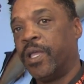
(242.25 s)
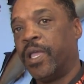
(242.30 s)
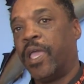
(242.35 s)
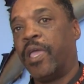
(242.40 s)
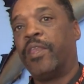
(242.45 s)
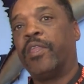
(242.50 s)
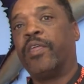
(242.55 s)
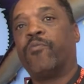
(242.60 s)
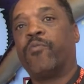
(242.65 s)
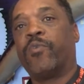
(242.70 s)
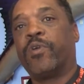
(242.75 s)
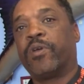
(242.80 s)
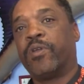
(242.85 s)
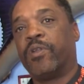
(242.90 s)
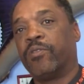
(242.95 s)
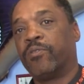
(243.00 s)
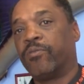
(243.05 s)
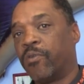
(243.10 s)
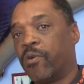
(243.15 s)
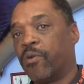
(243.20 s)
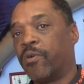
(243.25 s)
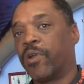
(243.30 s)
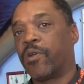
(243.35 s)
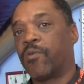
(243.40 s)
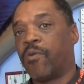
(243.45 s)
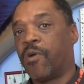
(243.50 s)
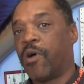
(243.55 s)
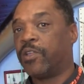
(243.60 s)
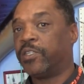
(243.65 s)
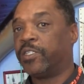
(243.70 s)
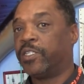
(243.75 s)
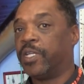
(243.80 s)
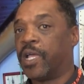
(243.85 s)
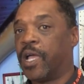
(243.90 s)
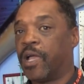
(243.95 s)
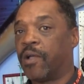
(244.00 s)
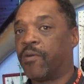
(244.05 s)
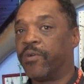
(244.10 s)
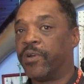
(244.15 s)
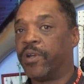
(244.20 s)
and then we're going to throw it across the
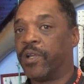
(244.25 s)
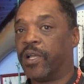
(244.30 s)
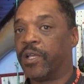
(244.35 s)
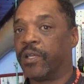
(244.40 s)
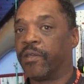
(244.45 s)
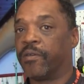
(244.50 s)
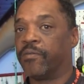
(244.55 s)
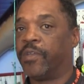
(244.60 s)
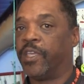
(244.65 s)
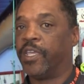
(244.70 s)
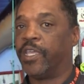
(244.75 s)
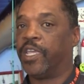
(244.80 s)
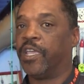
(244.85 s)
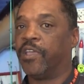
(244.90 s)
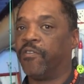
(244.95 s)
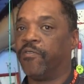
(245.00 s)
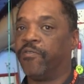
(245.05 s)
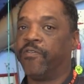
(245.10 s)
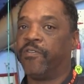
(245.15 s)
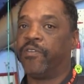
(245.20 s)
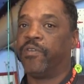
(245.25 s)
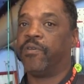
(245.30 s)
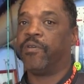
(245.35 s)
aqueduct and give